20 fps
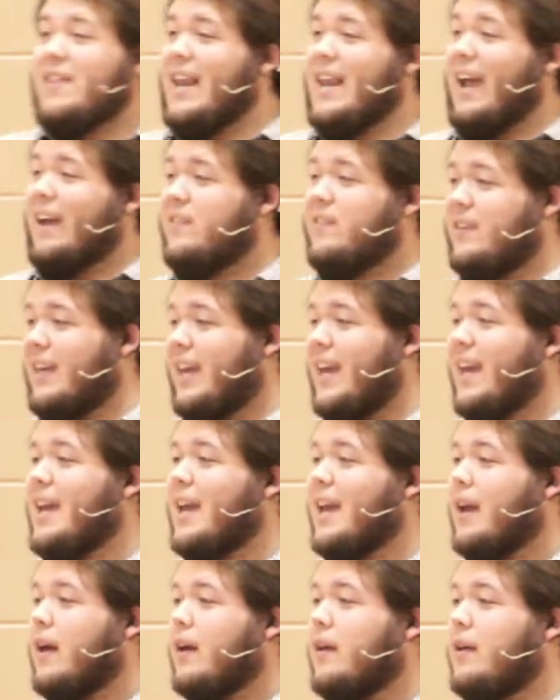next
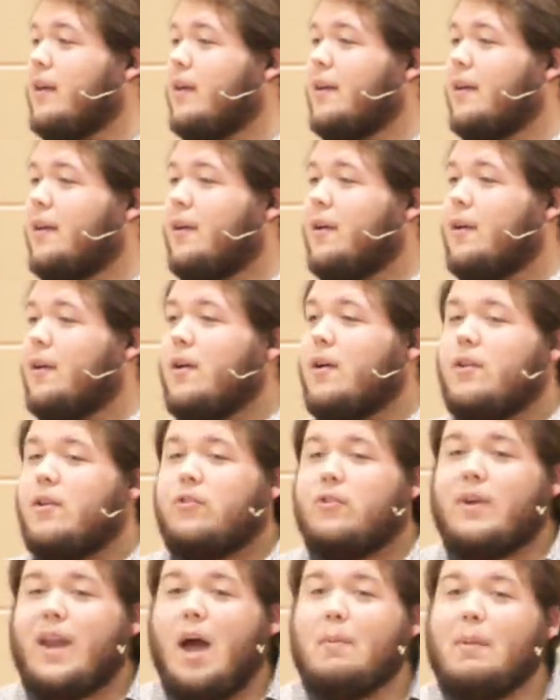king.
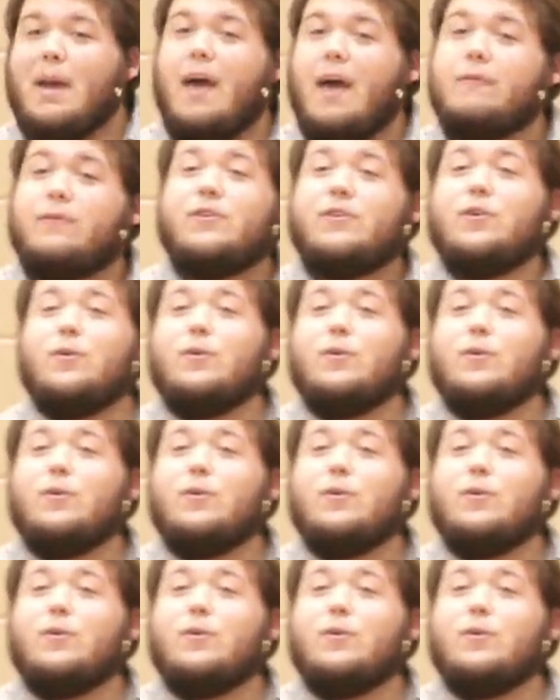So now we have two